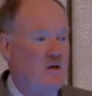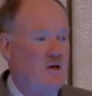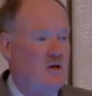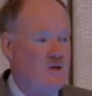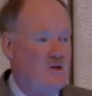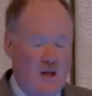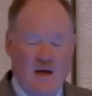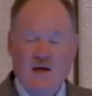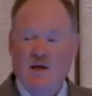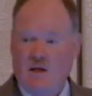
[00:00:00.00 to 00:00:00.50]

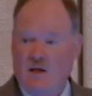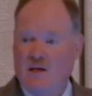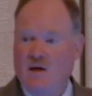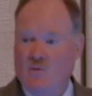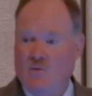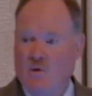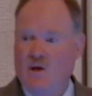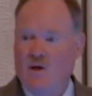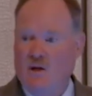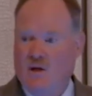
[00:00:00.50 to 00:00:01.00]
it's likely
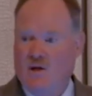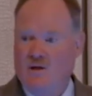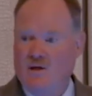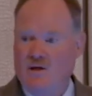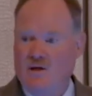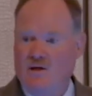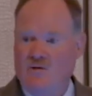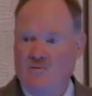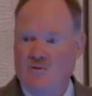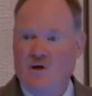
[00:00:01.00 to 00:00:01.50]
it will
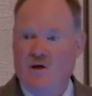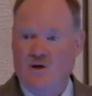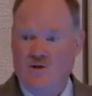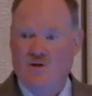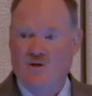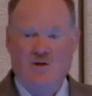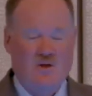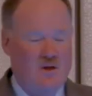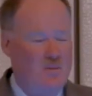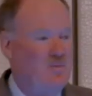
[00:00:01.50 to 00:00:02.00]
if we can
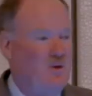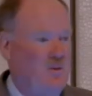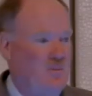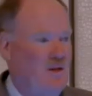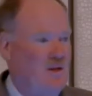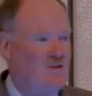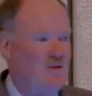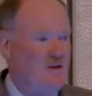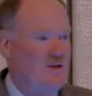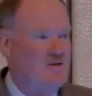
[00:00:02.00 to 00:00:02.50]
just
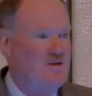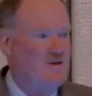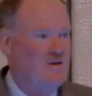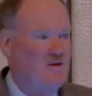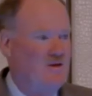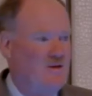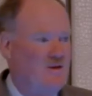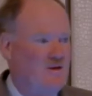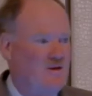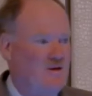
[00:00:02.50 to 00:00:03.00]
implement this.
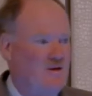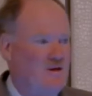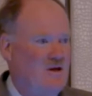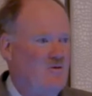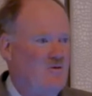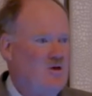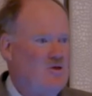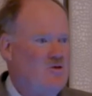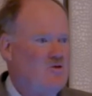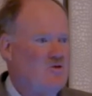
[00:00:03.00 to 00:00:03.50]
Now
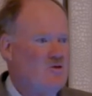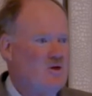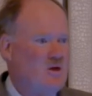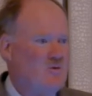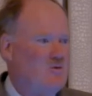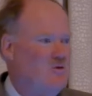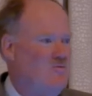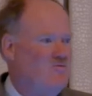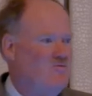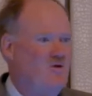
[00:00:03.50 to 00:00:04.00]
these are
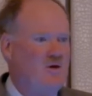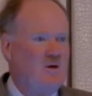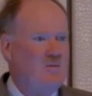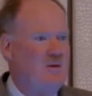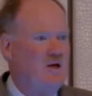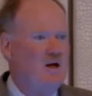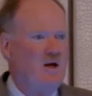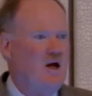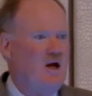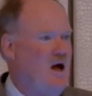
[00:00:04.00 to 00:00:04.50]
the
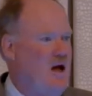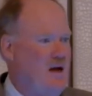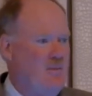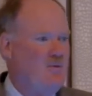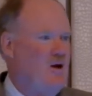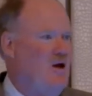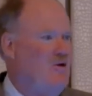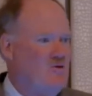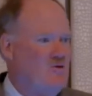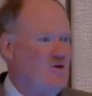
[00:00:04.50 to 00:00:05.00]
fundamental
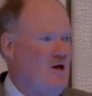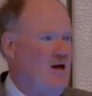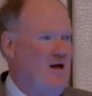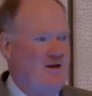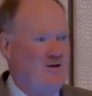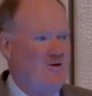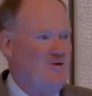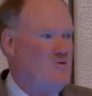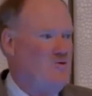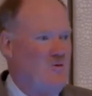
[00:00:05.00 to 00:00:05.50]
highbrow
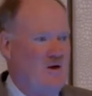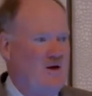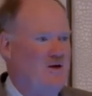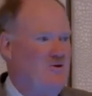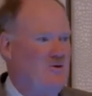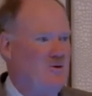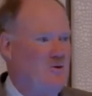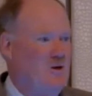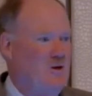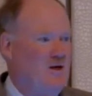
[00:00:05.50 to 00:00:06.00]
scientists,
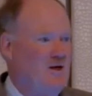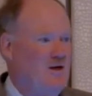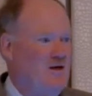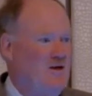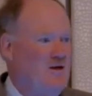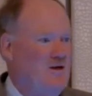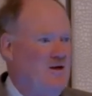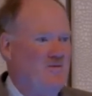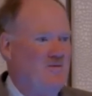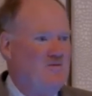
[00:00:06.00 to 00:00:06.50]
right, doing
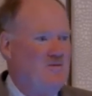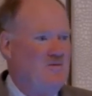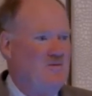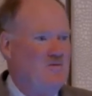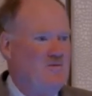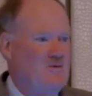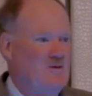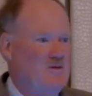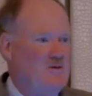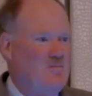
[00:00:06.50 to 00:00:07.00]

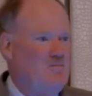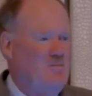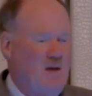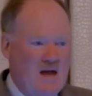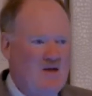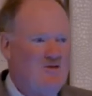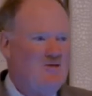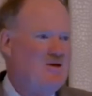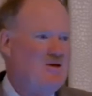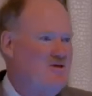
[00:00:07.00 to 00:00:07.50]
the
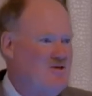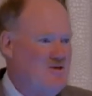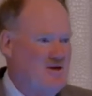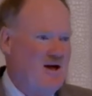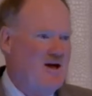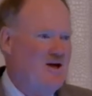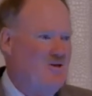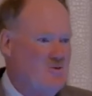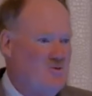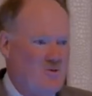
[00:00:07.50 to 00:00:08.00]
basic
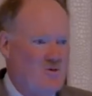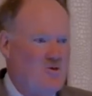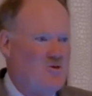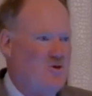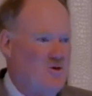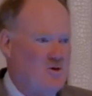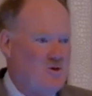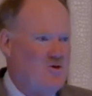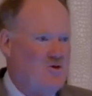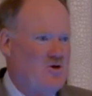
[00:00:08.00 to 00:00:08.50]
science
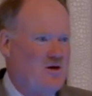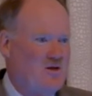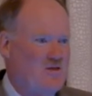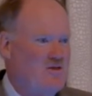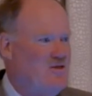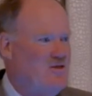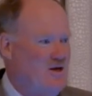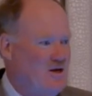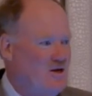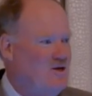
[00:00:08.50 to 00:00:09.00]
research on
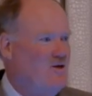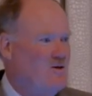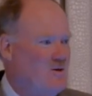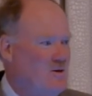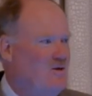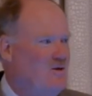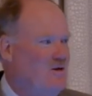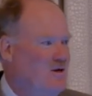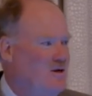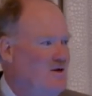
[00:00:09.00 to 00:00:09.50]

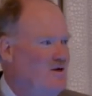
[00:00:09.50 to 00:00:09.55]
cellular